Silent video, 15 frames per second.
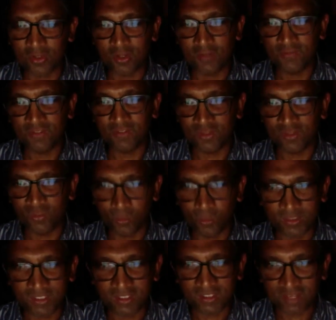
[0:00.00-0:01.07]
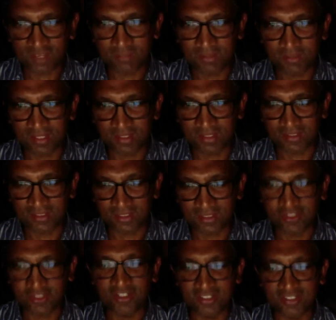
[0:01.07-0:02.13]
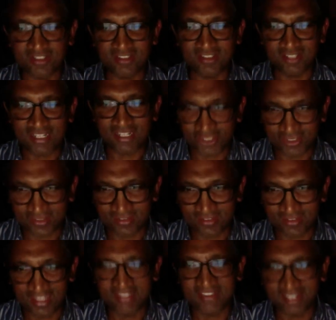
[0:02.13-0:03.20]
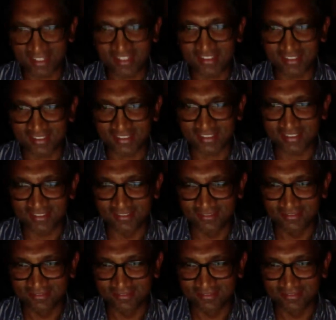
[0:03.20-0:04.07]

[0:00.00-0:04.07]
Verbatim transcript: after the water evaporates, the concentration yeah. increases.